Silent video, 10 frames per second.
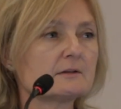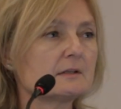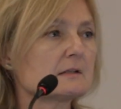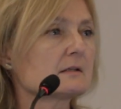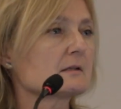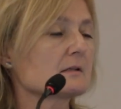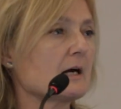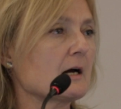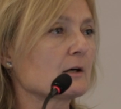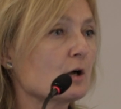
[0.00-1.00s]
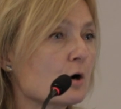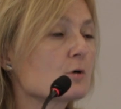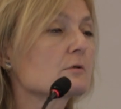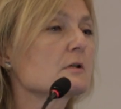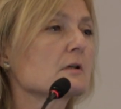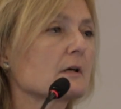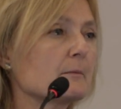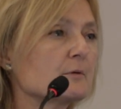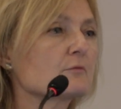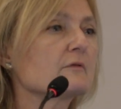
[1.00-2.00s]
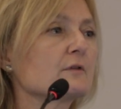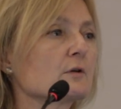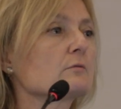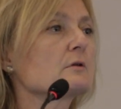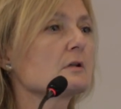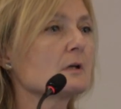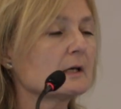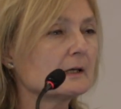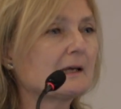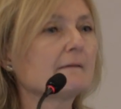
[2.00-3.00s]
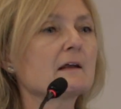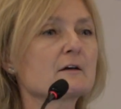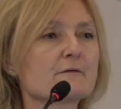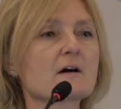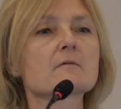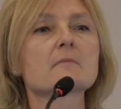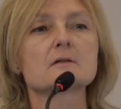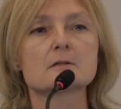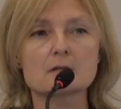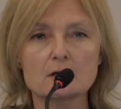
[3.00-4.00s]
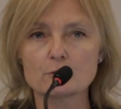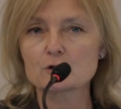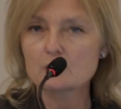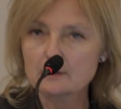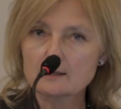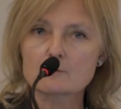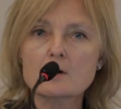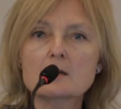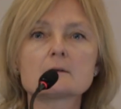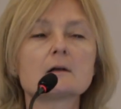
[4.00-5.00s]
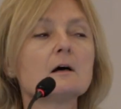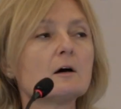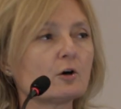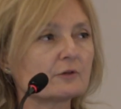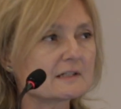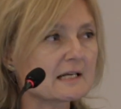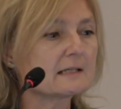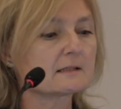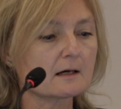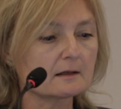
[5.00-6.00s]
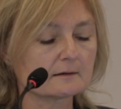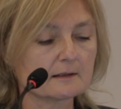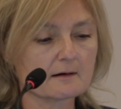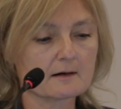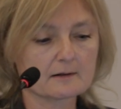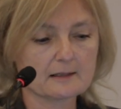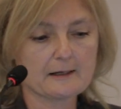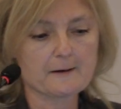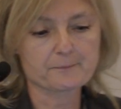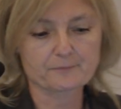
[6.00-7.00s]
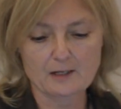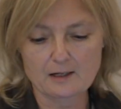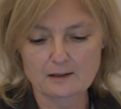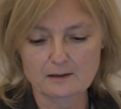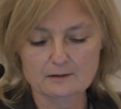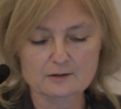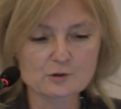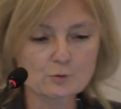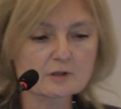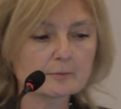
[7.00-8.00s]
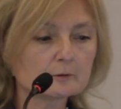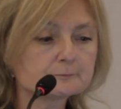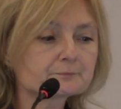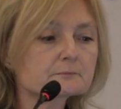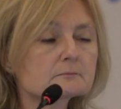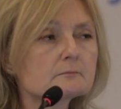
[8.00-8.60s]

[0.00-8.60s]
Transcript: this code can be reviewed in the environment in which it can run on the data that are suitable.